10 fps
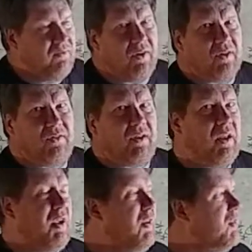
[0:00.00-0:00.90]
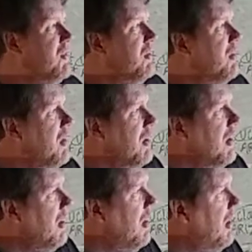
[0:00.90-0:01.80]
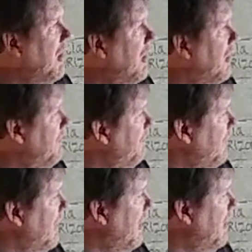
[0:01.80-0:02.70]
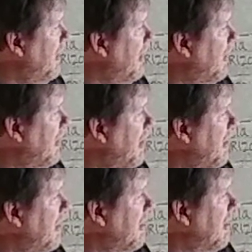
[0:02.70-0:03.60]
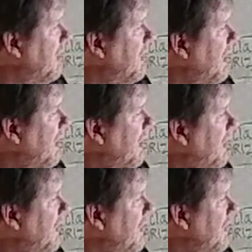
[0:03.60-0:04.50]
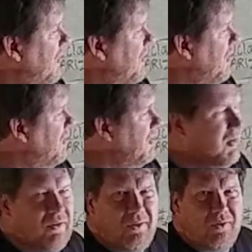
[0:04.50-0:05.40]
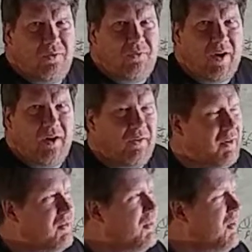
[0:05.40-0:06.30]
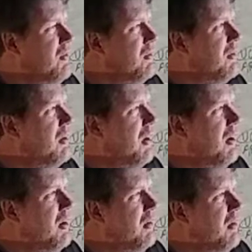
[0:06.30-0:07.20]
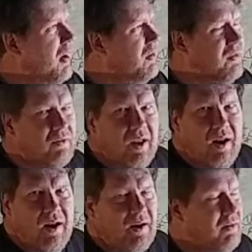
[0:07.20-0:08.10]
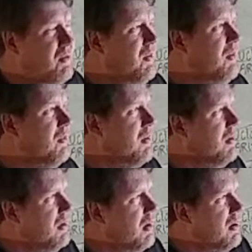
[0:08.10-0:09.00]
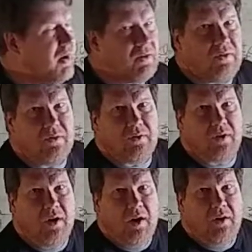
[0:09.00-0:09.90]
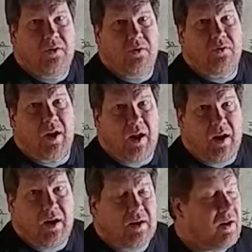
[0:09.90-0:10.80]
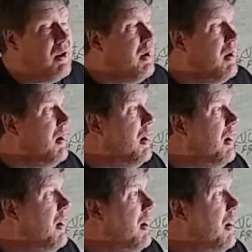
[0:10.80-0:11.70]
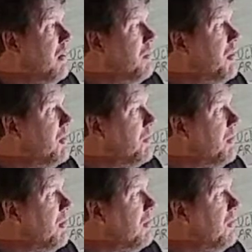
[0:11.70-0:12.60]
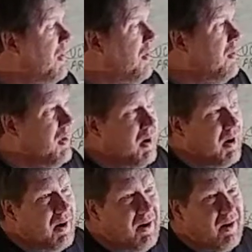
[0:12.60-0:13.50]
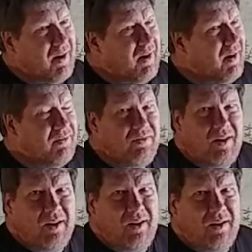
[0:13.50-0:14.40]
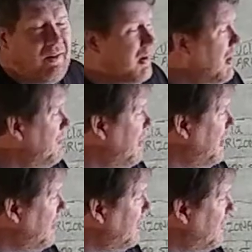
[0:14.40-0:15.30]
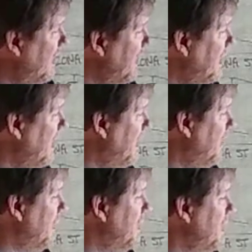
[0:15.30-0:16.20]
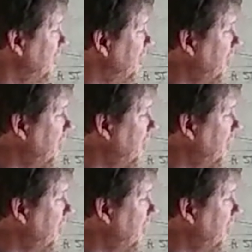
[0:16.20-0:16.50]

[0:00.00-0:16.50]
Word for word: investigation. Uh, and now the guy they got there is an assistant who had failed at Duke uh, or uh, Duquesne, Duke, yeah, not Duke, Duquesne, uh, out at Pittsburgh. So, uh, yeah, I mean, I just think that Virginia